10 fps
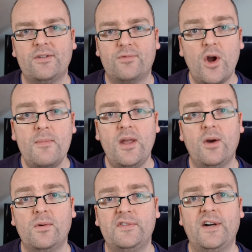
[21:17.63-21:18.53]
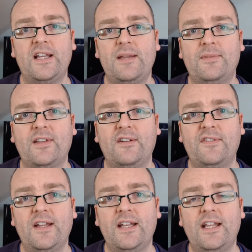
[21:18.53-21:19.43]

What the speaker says: Romeo will find himself in?